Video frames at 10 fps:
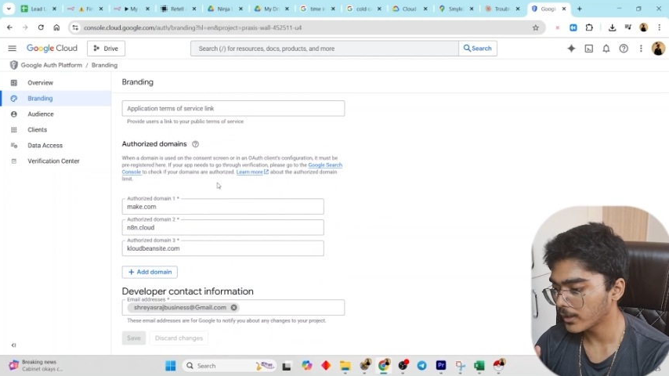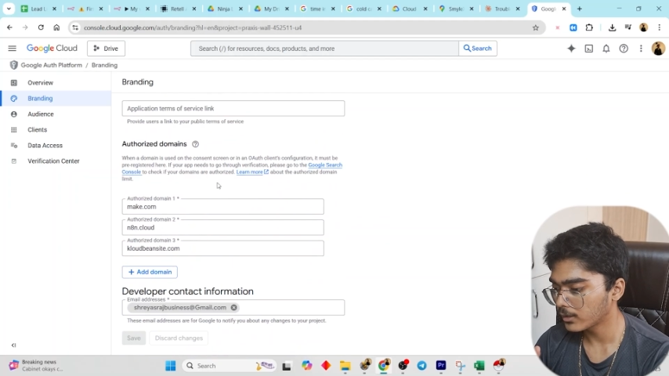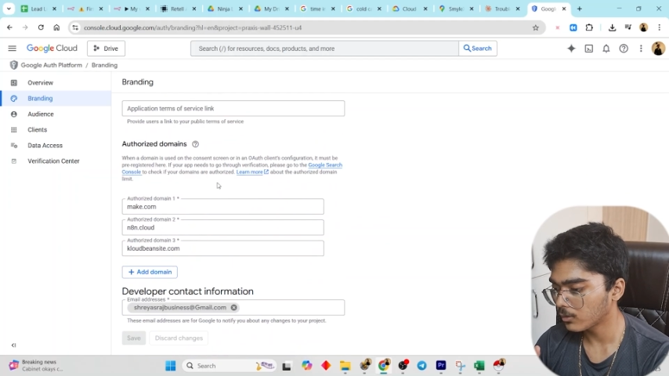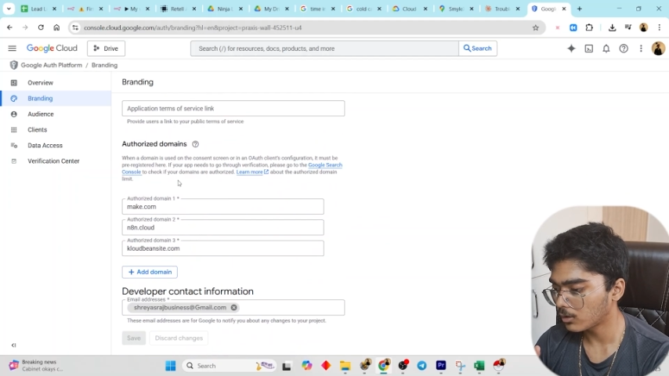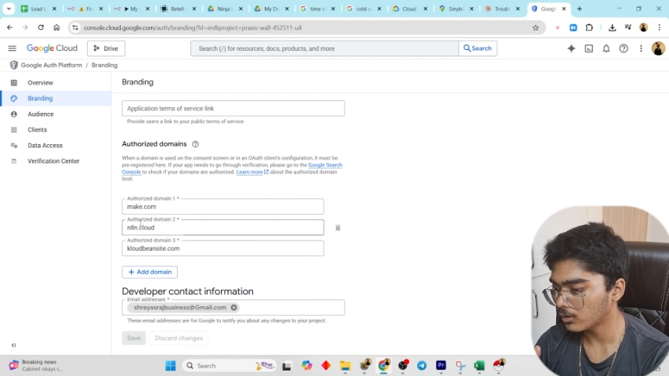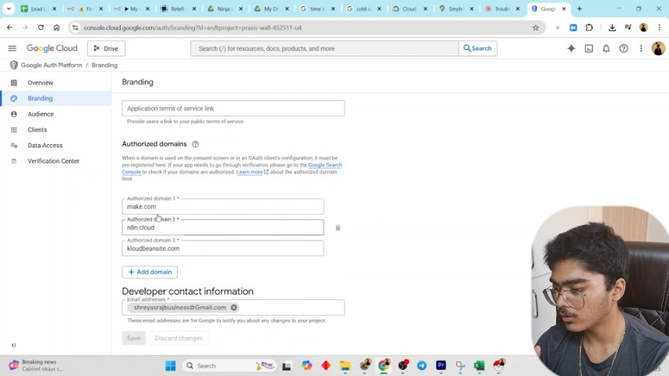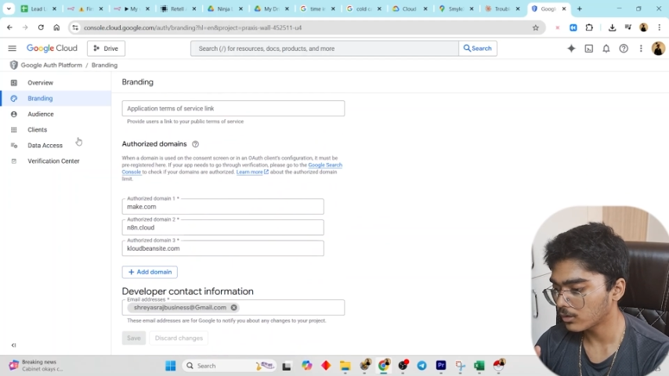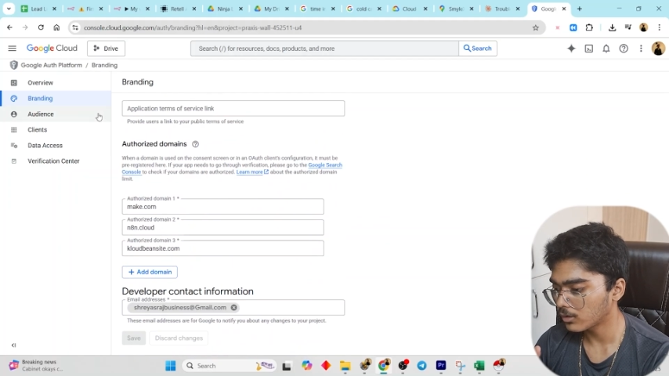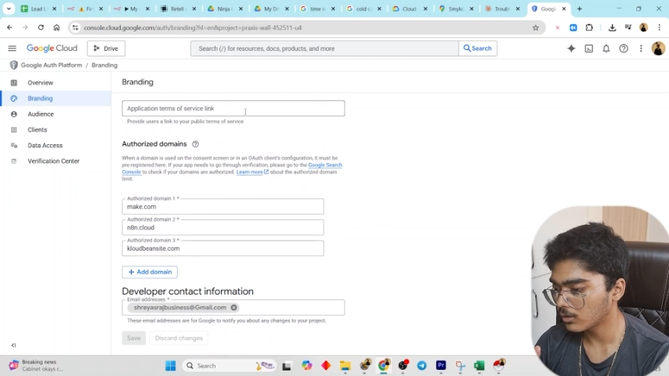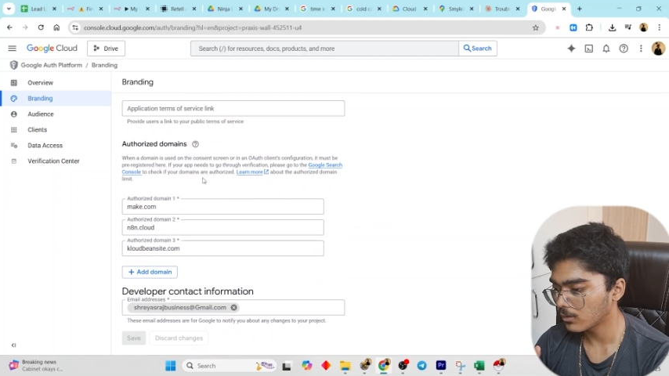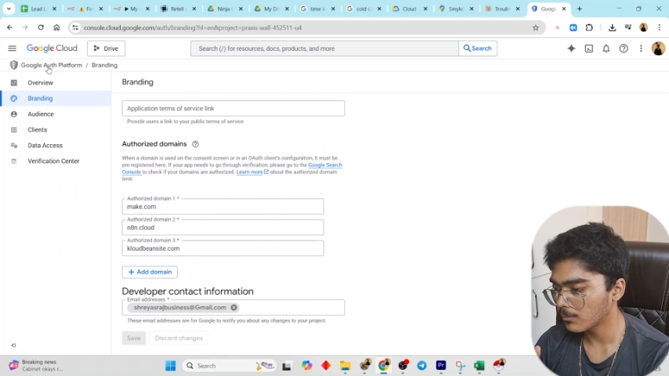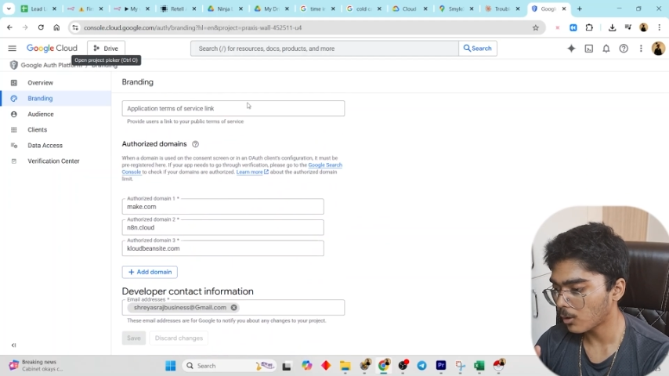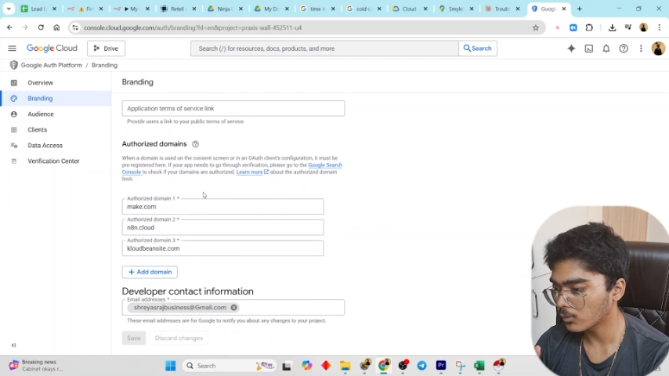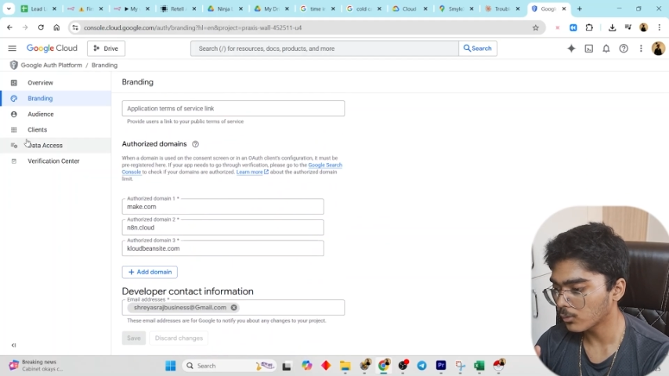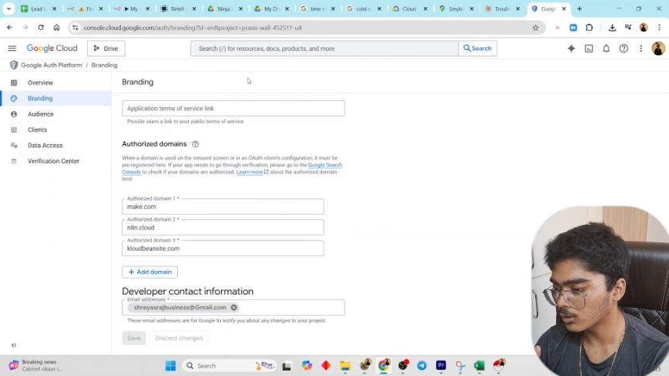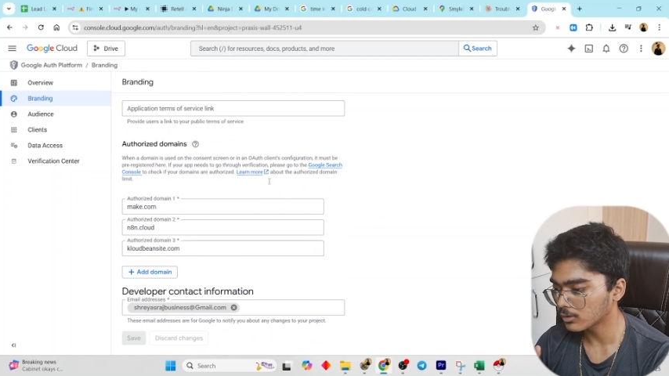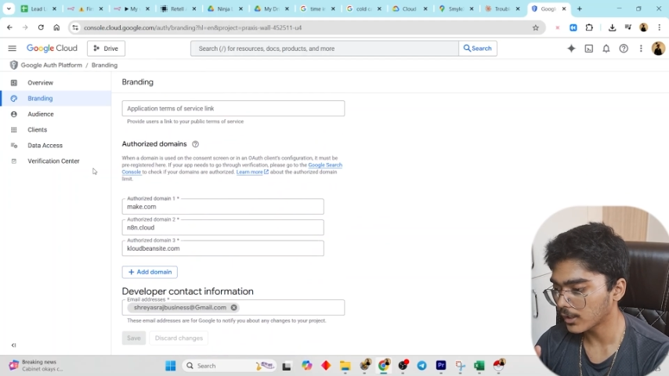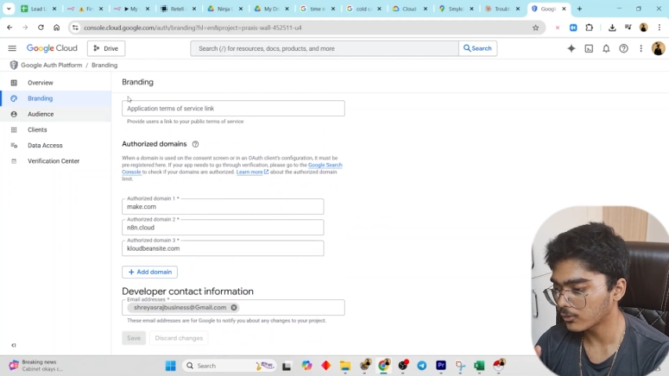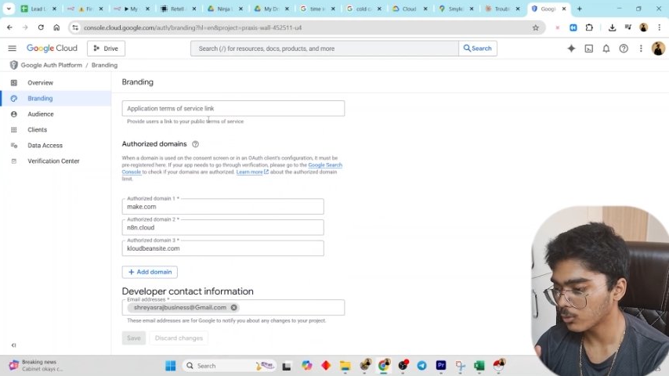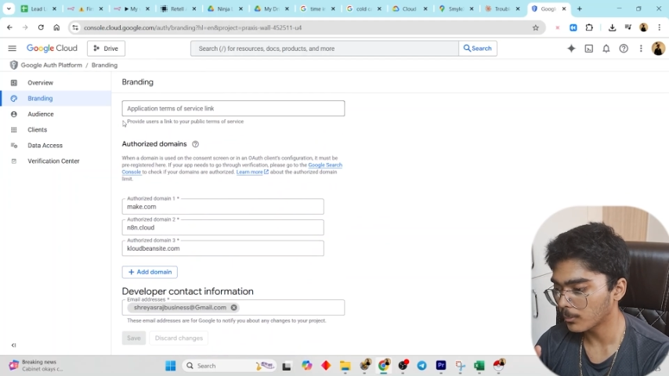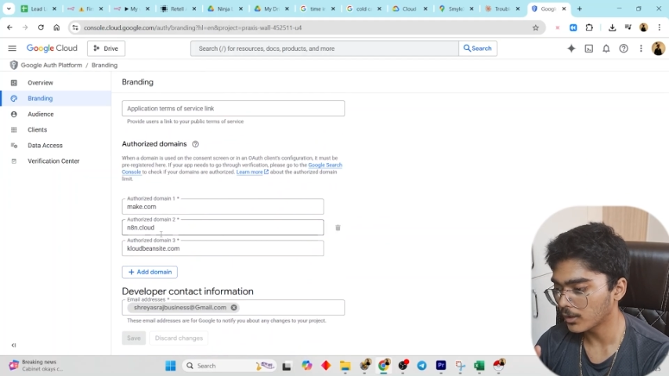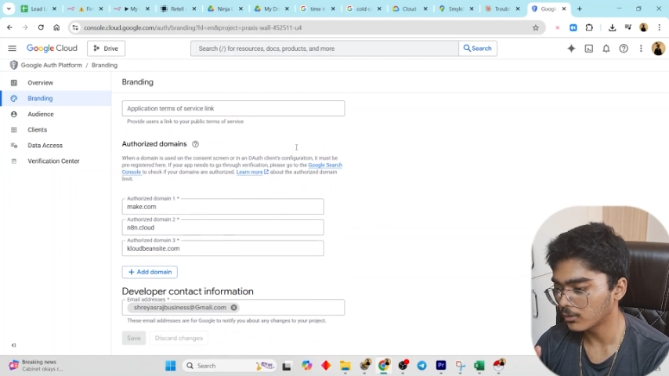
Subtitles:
and all, also authorized domains.